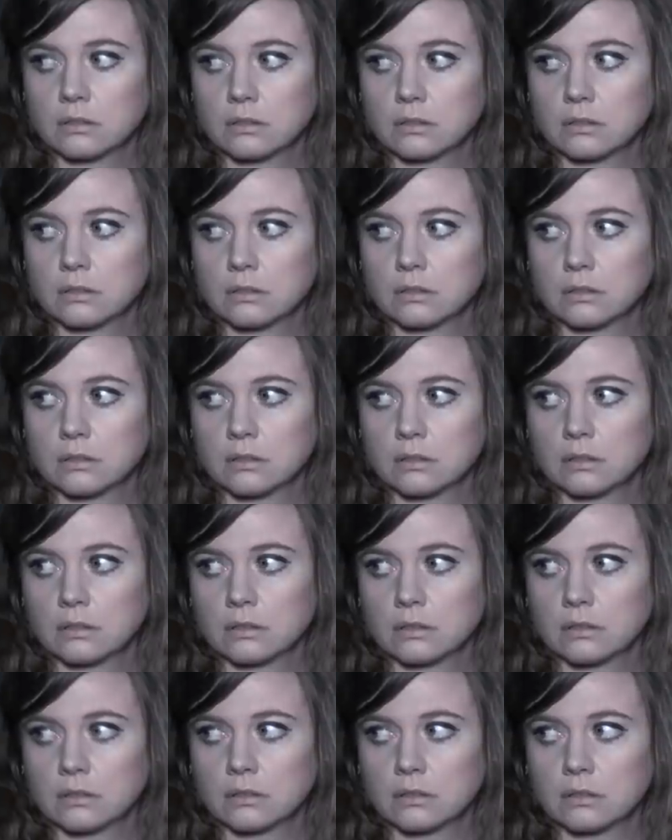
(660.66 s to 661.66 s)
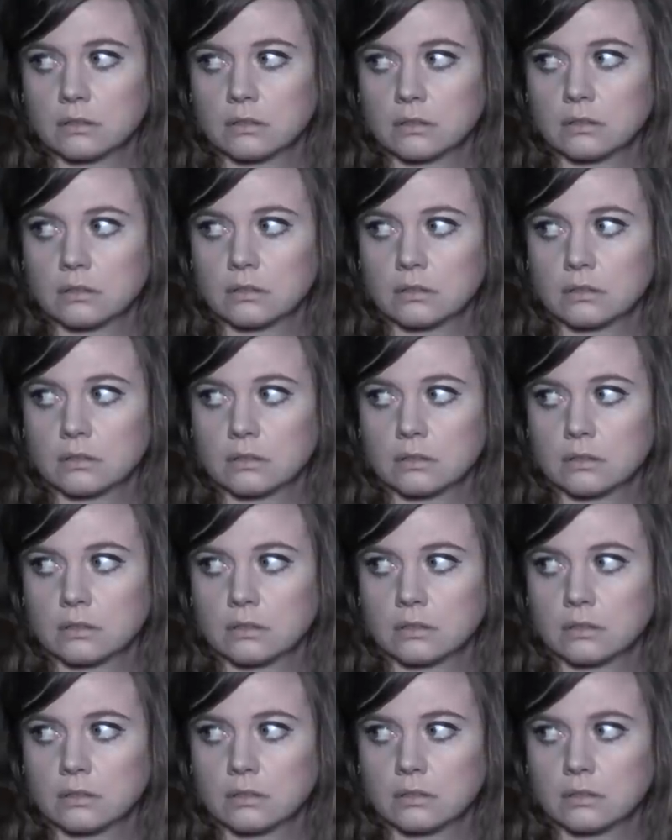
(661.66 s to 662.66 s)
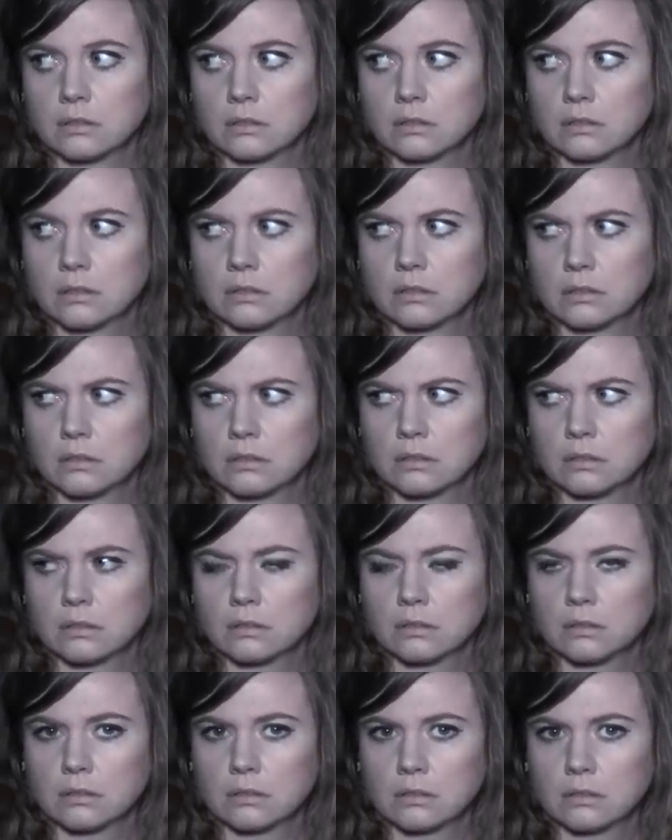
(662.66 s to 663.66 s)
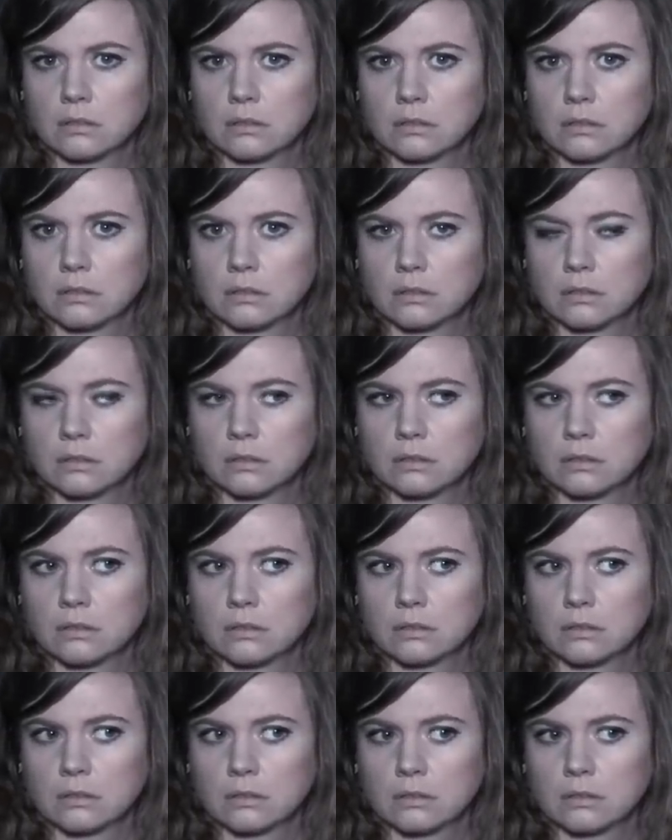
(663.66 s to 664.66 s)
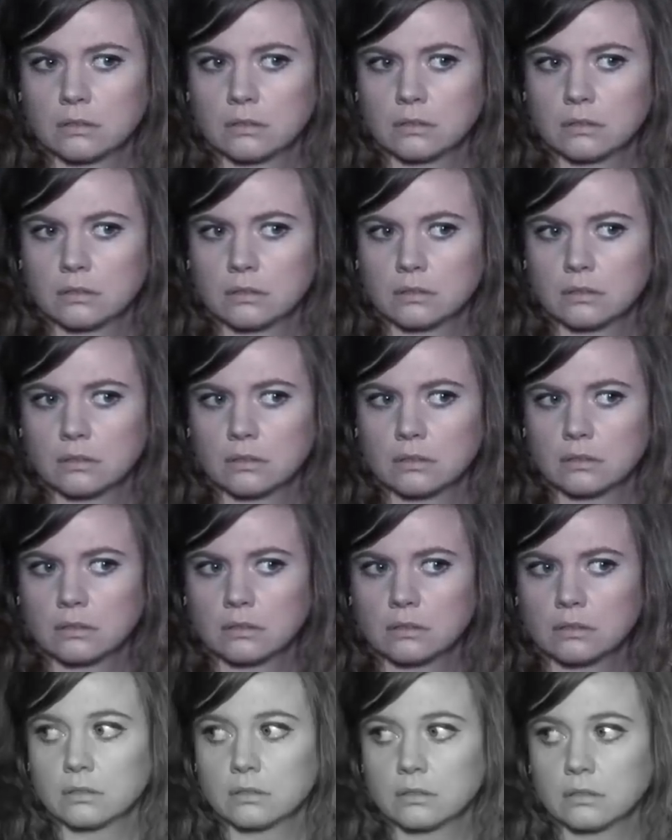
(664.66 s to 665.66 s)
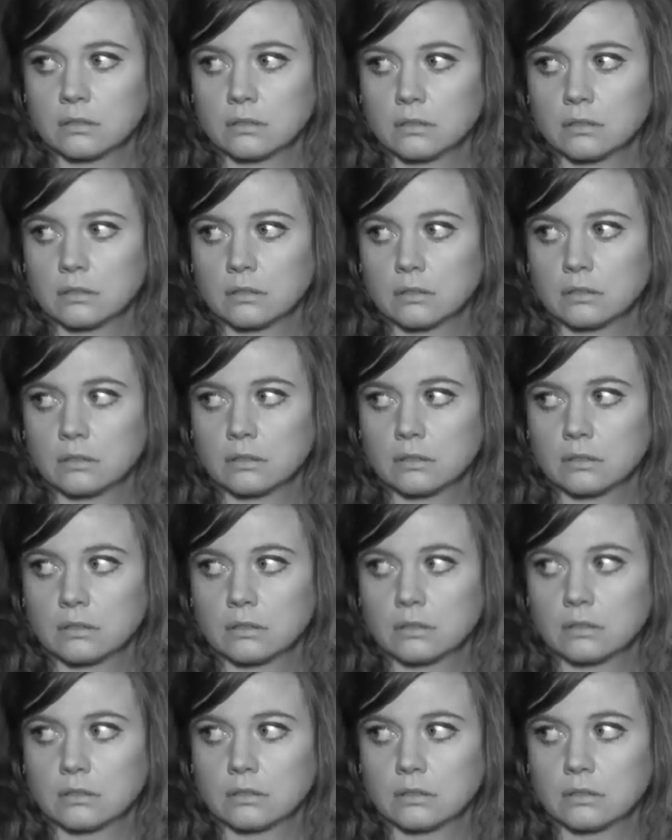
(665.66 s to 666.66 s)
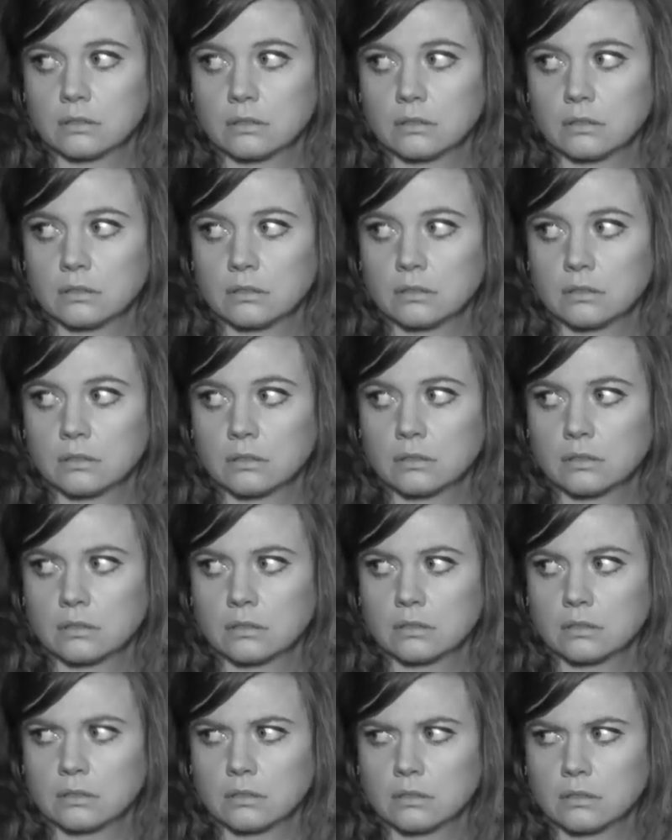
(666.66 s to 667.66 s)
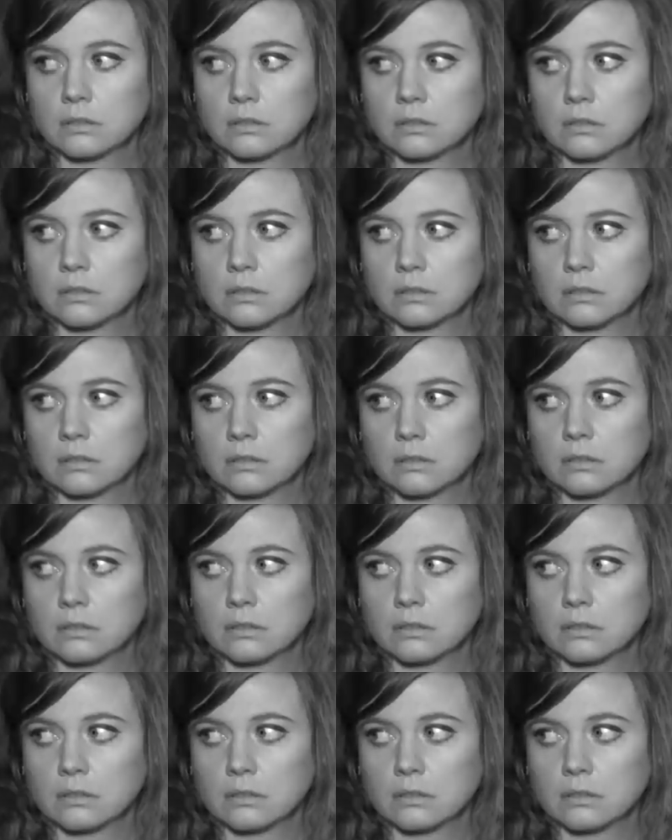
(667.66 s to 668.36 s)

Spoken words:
Nobody speaks.